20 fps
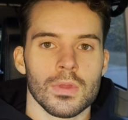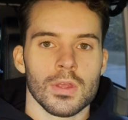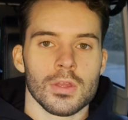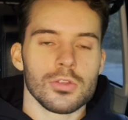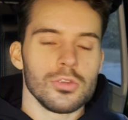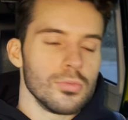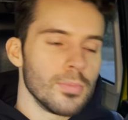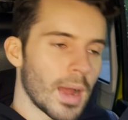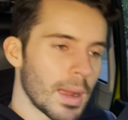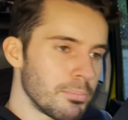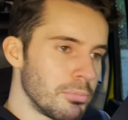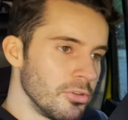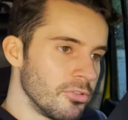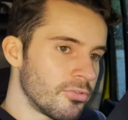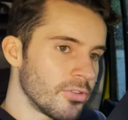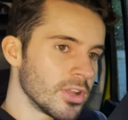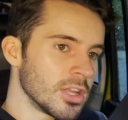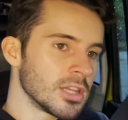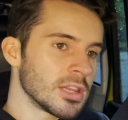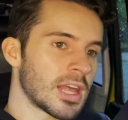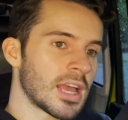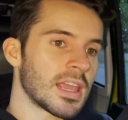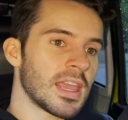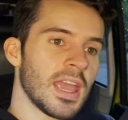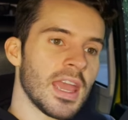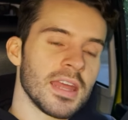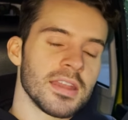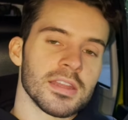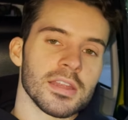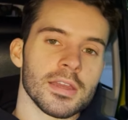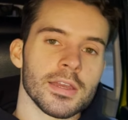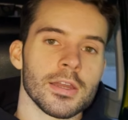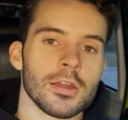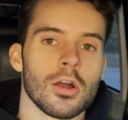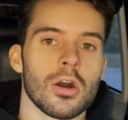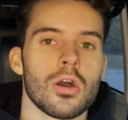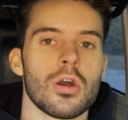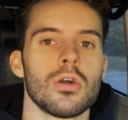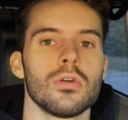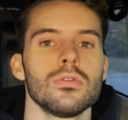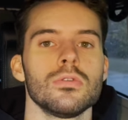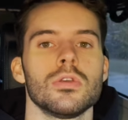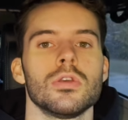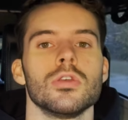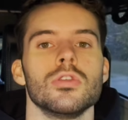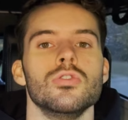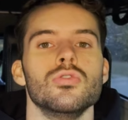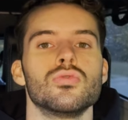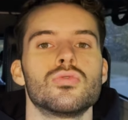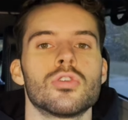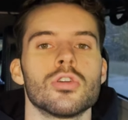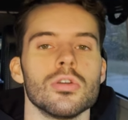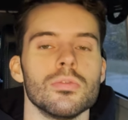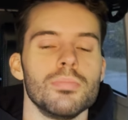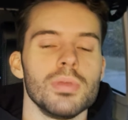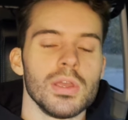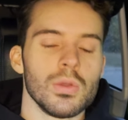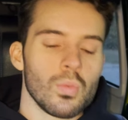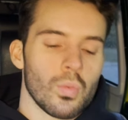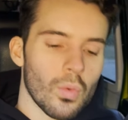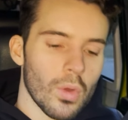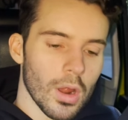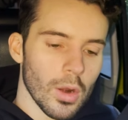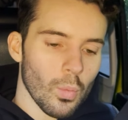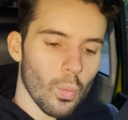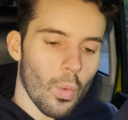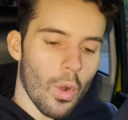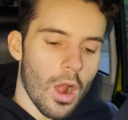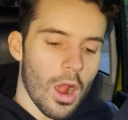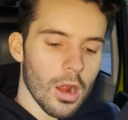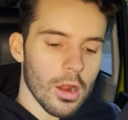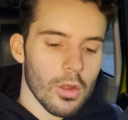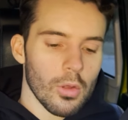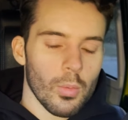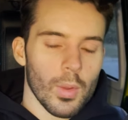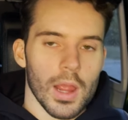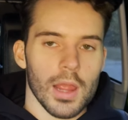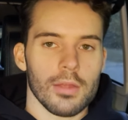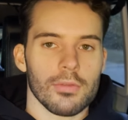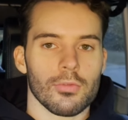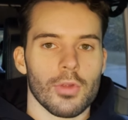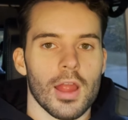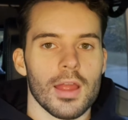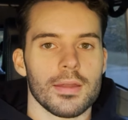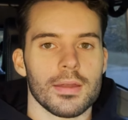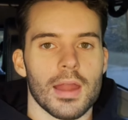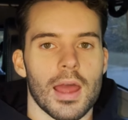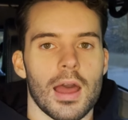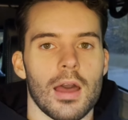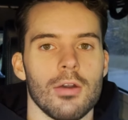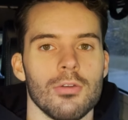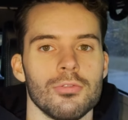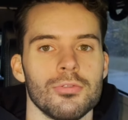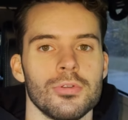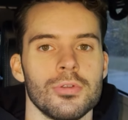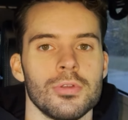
You might be feeling like ending it all. You could be one walk away right now